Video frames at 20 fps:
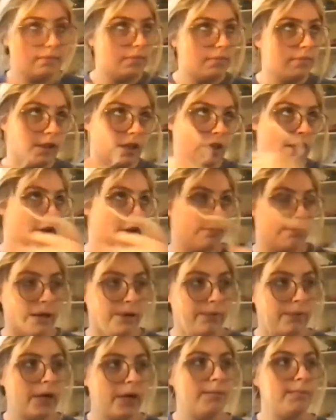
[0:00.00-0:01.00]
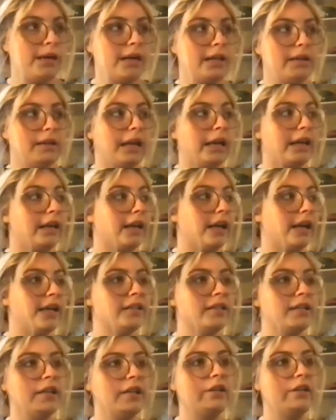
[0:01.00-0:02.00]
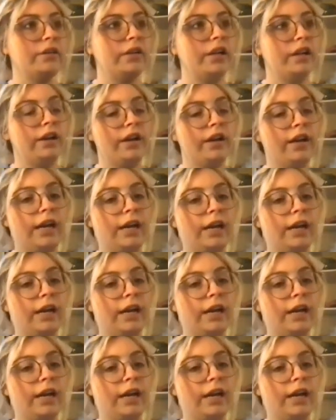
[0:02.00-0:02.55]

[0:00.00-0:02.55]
may want to make like an itinerary.